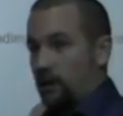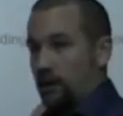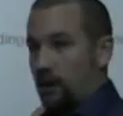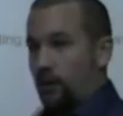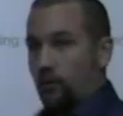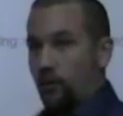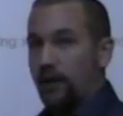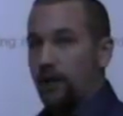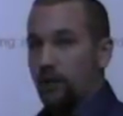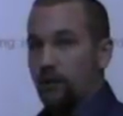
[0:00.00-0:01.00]
kind of a
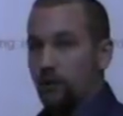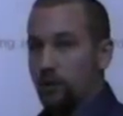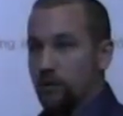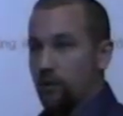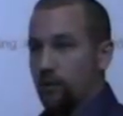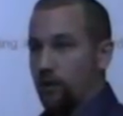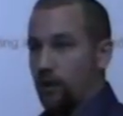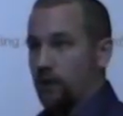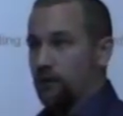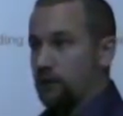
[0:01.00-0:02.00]
ringing endorsement of
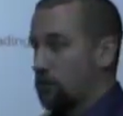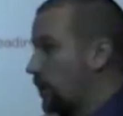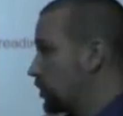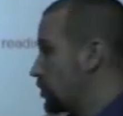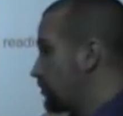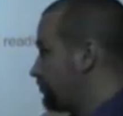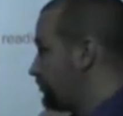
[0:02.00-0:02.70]
direct instruction.